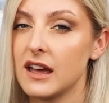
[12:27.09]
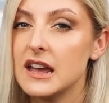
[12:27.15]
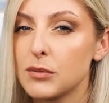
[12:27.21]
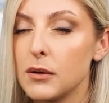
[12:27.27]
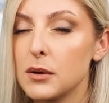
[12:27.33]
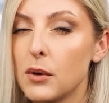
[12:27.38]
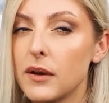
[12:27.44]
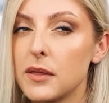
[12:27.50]
It's
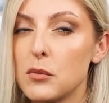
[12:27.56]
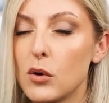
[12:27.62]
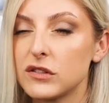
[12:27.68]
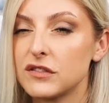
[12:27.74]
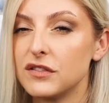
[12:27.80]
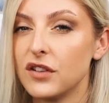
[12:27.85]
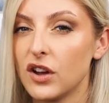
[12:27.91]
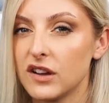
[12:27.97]
probably one of the
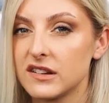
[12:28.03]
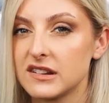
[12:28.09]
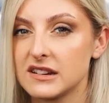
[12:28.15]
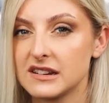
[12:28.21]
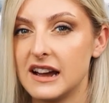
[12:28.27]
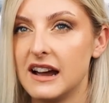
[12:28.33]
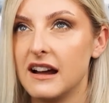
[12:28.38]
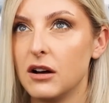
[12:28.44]
most
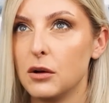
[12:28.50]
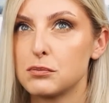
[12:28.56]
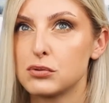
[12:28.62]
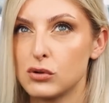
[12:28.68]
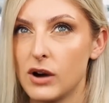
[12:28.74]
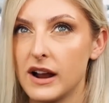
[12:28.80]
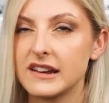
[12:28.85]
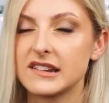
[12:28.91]
versatile
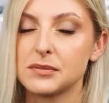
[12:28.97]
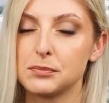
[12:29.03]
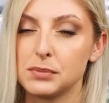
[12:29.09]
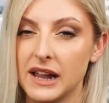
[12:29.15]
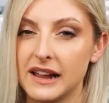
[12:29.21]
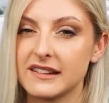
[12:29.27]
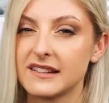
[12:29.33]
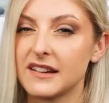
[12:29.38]
priced
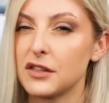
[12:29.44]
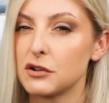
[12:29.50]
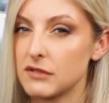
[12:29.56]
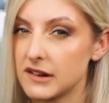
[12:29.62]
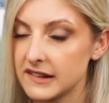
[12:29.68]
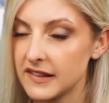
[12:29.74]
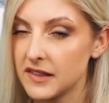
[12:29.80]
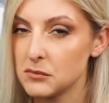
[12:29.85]
plants that
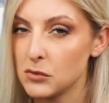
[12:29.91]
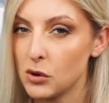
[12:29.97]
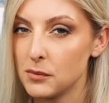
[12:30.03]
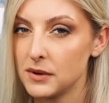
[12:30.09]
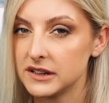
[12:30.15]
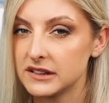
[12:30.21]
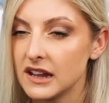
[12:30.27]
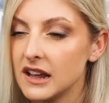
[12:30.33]
there is at the
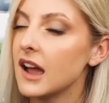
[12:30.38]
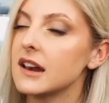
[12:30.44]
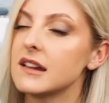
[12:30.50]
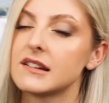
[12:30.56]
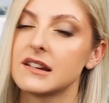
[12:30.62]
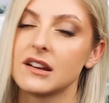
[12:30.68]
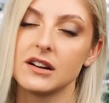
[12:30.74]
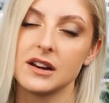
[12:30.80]
moment,
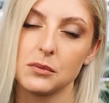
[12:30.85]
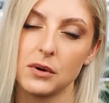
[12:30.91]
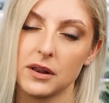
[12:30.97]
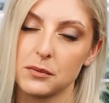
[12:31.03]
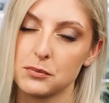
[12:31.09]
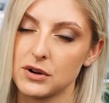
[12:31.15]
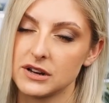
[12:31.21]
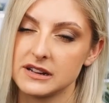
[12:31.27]
and it's certainly
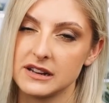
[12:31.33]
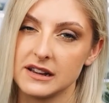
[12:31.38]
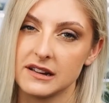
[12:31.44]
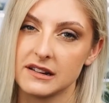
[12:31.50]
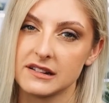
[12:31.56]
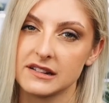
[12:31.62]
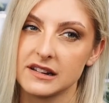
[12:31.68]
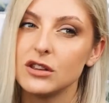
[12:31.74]
one of the
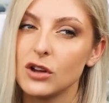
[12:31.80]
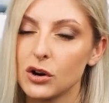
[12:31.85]
prettiest.